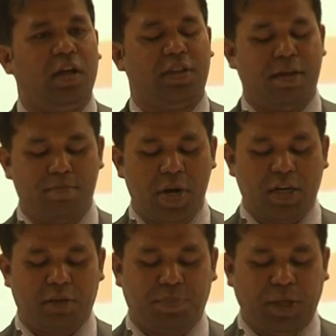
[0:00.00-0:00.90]
The
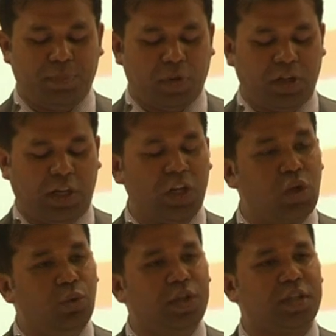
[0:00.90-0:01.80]
murdered people
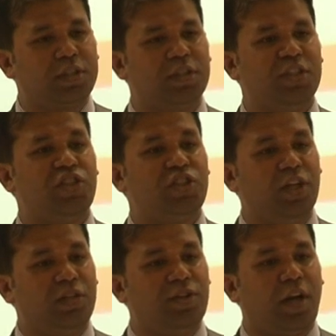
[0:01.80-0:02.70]
included
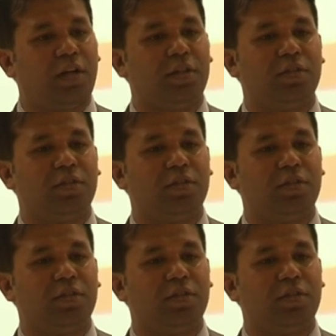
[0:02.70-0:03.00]
children,